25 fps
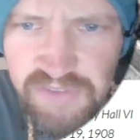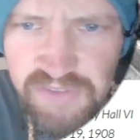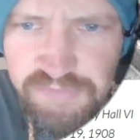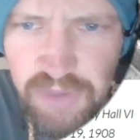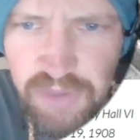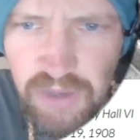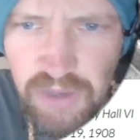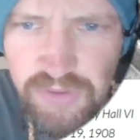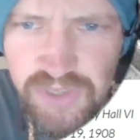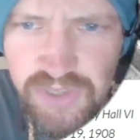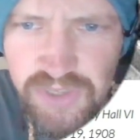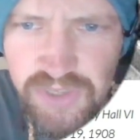of
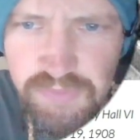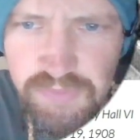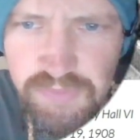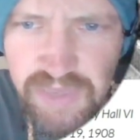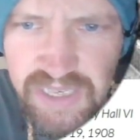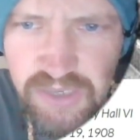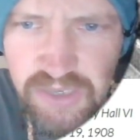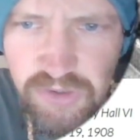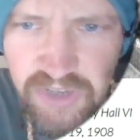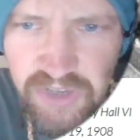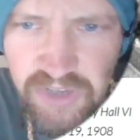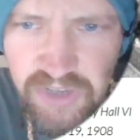polished
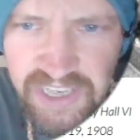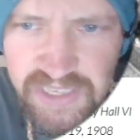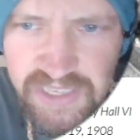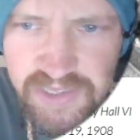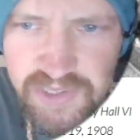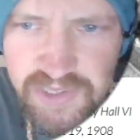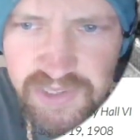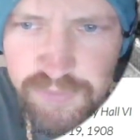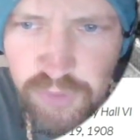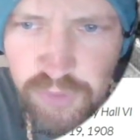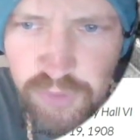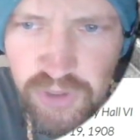main
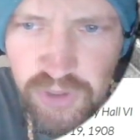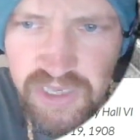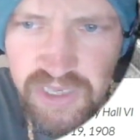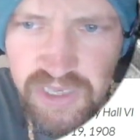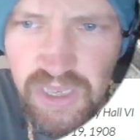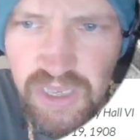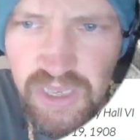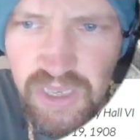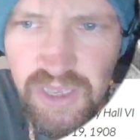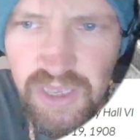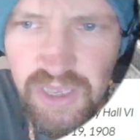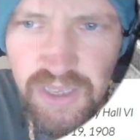granite supporting
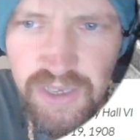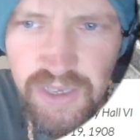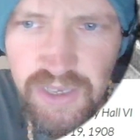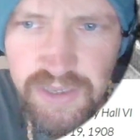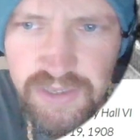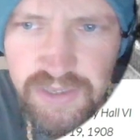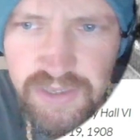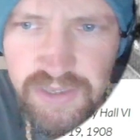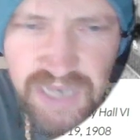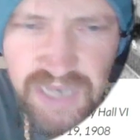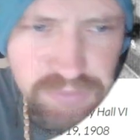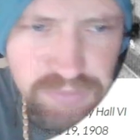an
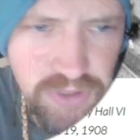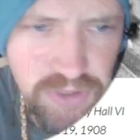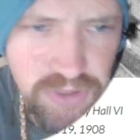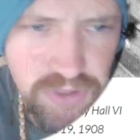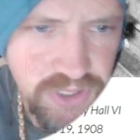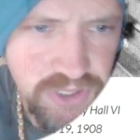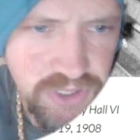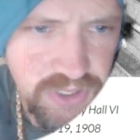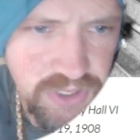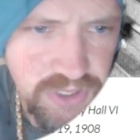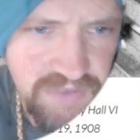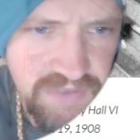
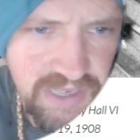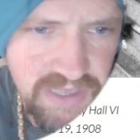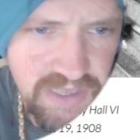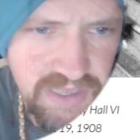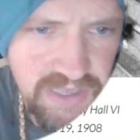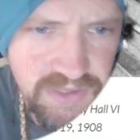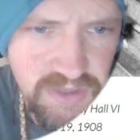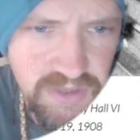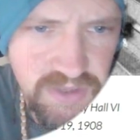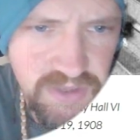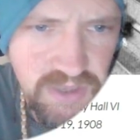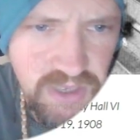entablature divided
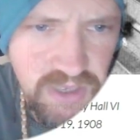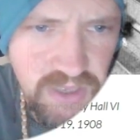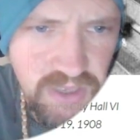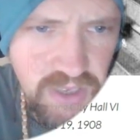into